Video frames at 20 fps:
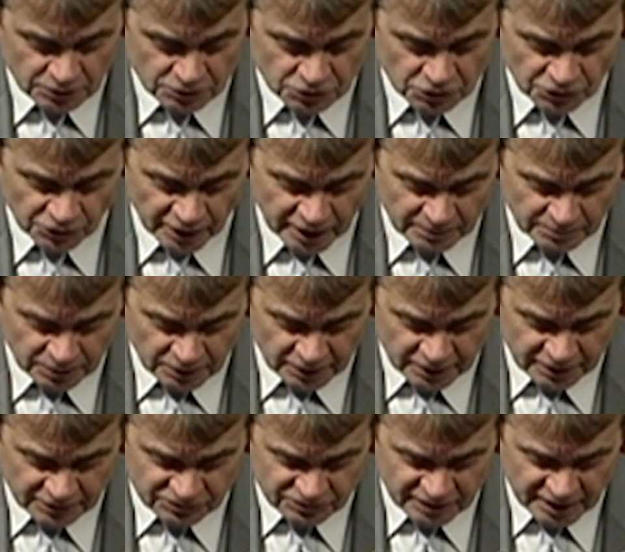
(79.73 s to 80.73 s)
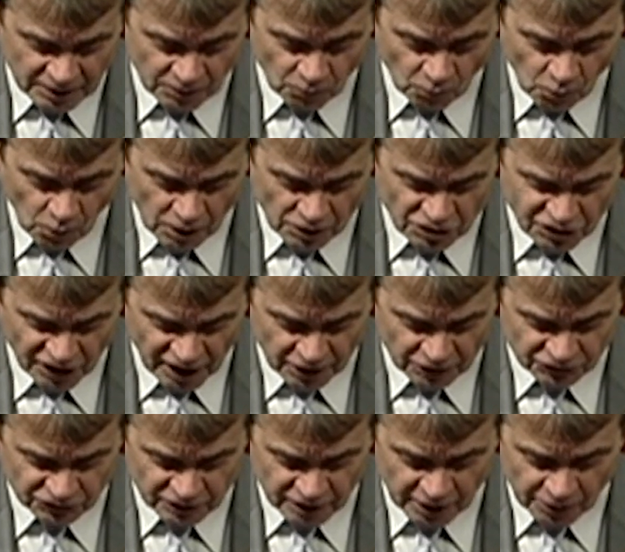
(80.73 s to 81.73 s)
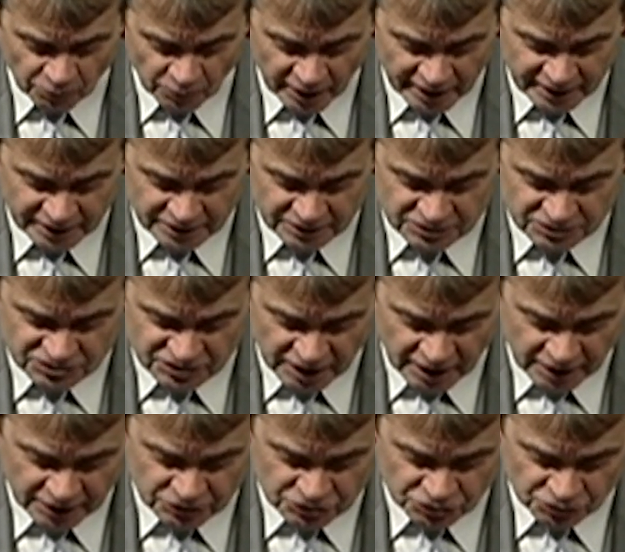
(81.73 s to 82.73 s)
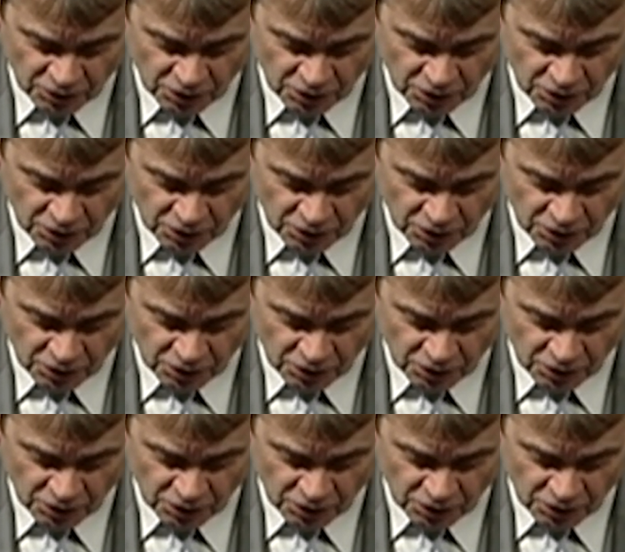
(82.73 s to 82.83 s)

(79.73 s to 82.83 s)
Ukraine believes that 1,000 Iranian-designed